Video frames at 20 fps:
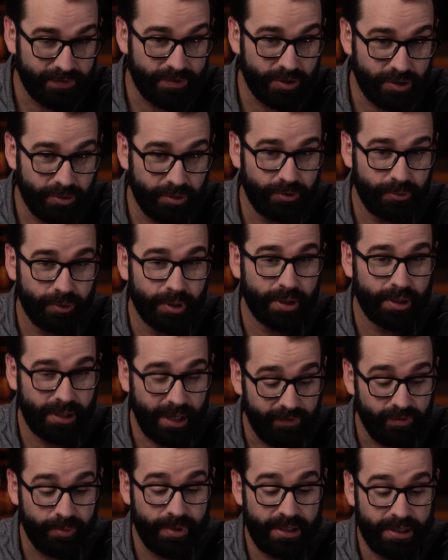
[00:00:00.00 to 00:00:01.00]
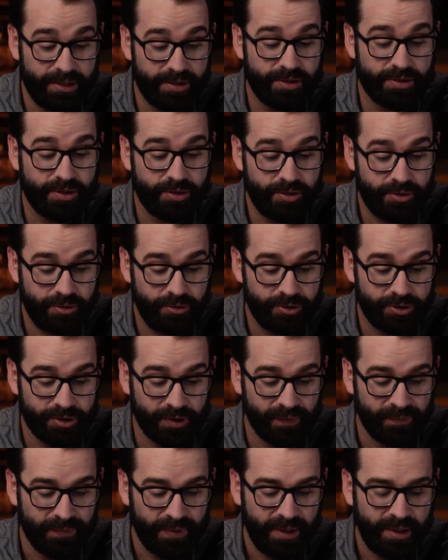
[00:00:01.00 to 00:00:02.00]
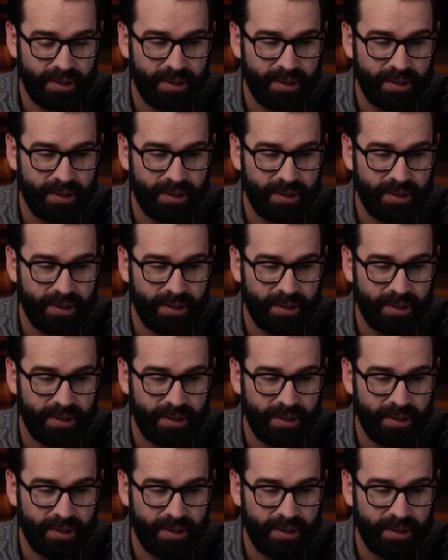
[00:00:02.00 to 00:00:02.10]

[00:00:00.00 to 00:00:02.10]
You have to do it through a government institution.